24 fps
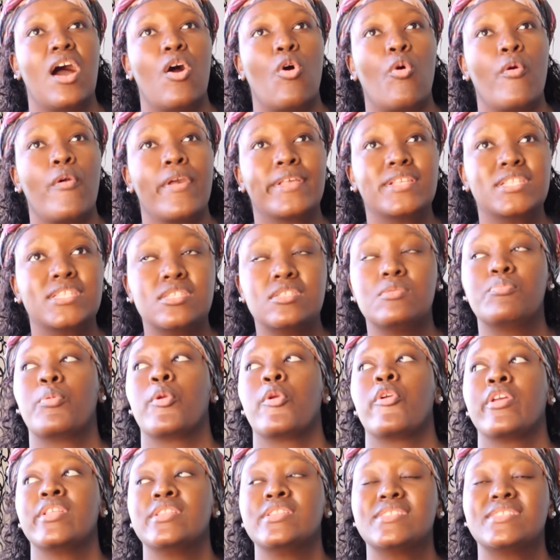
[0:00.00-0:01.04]
or
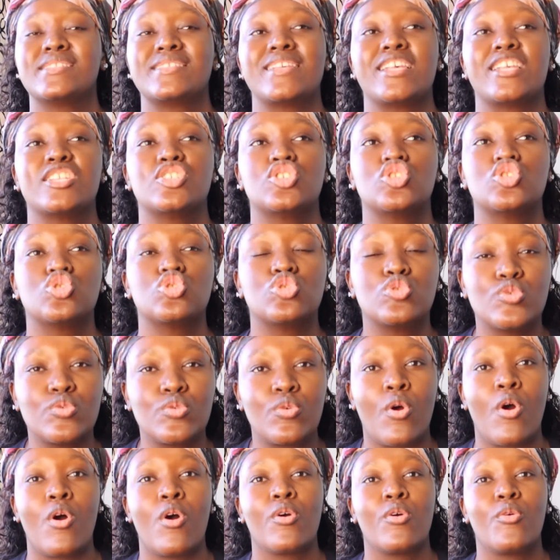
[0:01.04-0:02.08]
experienced such
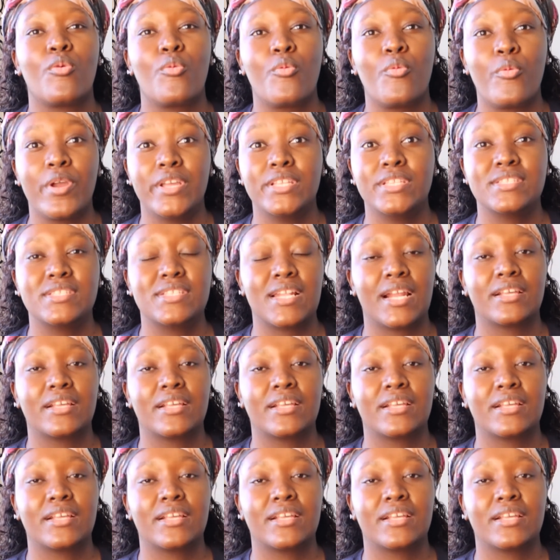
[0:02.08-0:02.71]
strong winds.